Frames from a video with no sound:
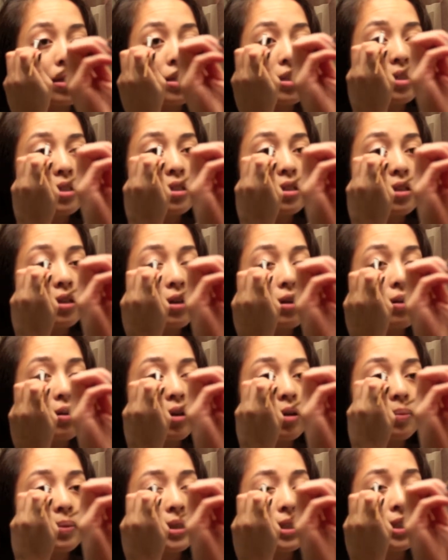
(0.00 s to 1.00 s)
So
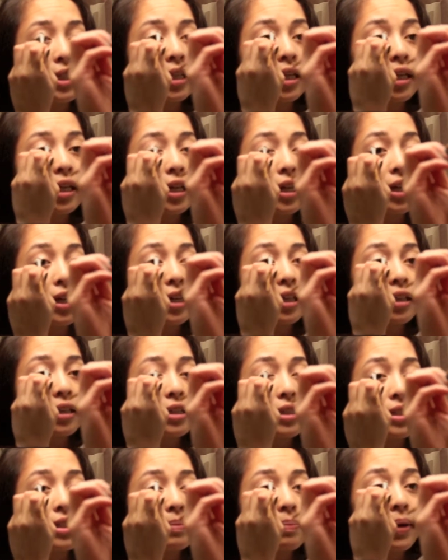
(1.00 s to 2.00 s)
Urban Decay,
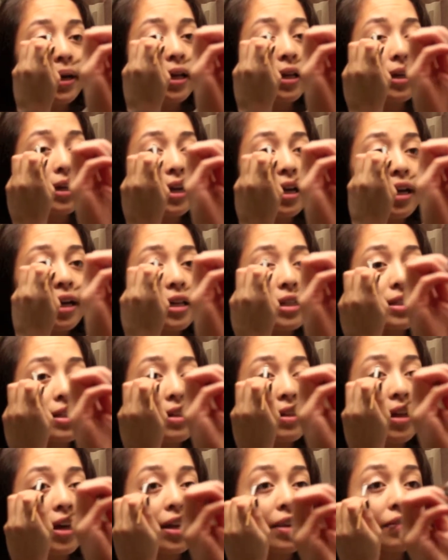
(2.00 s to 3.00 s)
this palette has a
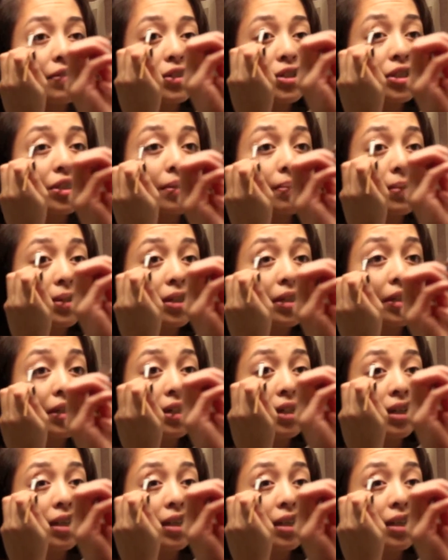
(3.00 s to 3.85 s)
lot of shimmer,